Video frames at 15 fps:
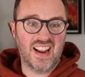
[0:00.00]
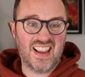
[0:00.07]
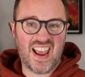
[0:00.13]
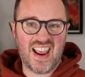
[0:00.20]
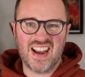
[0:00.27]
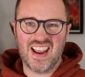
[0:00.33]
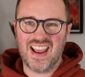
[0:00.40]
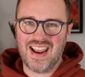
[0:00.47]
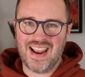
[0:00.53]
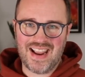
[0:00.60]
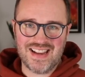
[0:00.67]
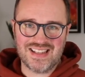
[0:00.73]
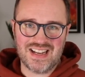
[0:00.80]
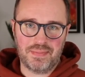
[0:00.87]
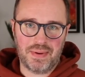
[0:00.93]
Again,
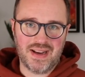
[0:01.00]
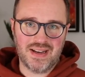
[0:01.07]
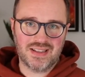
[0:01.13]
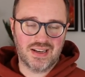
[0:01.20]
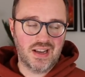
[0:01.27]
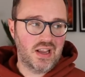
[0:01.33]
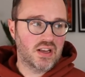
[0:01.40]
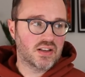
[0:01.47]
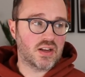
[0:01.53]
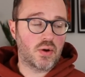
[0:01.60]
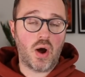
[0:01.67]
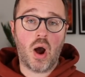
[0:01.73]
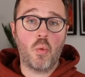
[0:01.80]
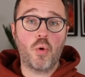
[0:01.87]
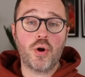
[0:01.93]
easily beaten.
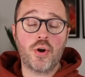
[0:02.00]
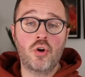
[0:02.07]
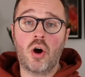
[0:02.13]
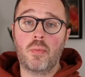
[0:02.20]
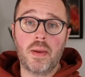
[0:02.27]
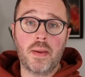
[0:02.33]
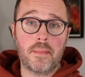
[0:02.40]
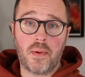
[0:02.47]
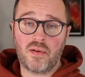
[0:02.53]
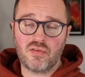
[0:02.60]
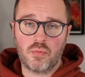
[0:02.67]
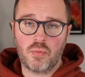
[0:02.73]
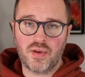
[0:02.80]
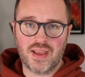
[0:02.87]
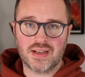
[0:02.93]
So I would not be
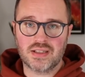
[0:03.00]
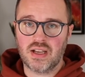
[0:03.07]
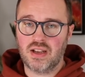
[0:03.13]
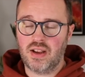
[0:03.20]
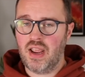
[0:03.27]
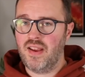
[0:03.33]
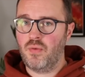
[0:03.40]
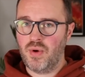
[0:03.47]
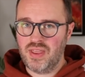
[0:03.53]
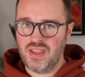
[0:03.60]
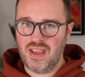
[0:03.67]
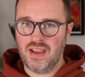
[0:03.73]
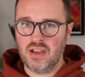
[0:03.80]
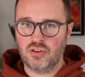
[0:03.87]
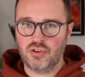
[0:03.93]
bothering with this even when
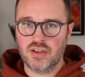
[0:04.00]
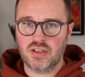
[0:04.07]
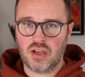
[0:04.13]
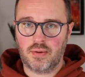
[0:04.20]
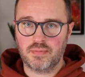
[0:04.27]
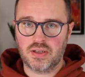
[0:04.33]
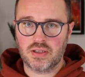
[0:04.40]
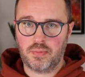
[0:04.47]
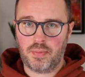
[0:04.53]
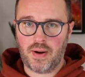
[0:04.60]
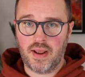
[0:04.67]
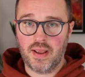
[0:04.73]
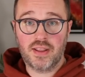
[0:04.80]
the increase comes into play.